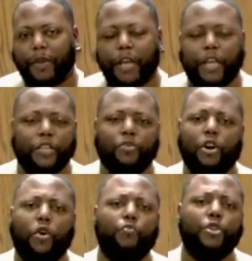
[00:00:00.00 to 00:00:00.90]
You don't
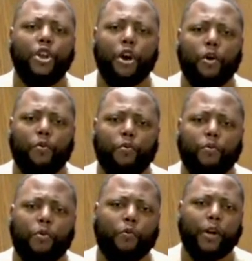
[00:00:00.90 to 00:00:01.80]
know
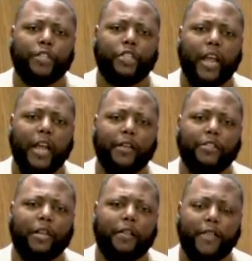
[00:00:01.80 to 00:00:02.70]
what change
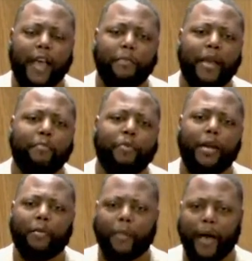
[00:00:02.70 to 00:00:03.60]
that may bring
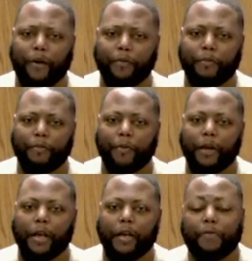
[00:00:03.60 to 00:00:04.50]
about
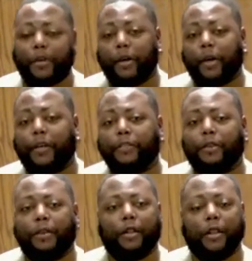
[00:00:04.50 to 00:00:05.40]
because
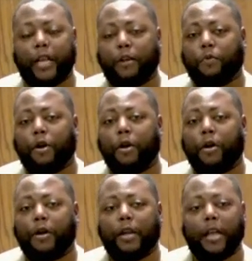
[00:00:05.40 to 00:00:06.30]
later on
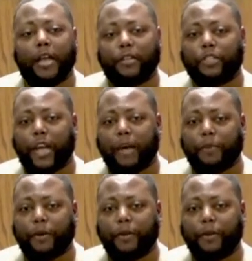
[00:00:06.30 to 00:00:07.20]
in the
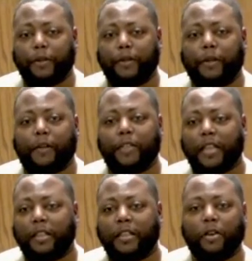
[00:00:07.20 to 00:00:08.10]
chapter, the
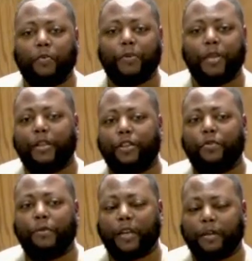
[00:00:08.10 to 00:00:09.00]
Ethiopian
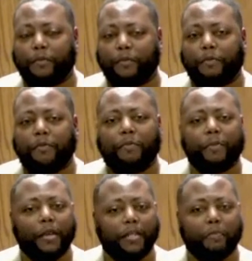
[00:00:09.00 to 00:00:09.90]
eunuch
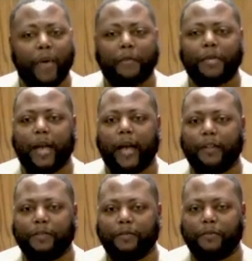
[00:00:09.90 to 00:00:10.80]
gets baptized.
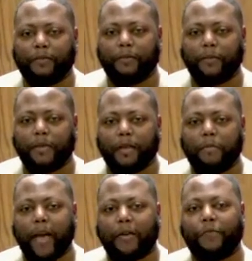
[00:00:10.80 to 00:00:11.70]

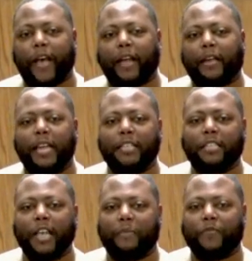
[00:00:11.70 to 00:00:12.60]
Matter of fact, he
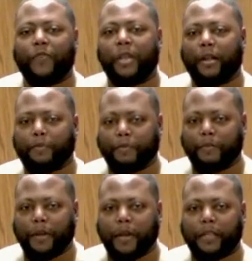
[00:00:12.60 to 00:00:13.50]
stops Philip
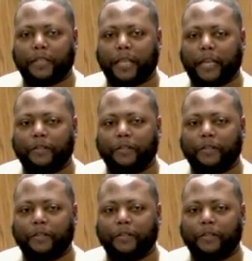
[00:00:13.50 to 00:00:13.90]
and says,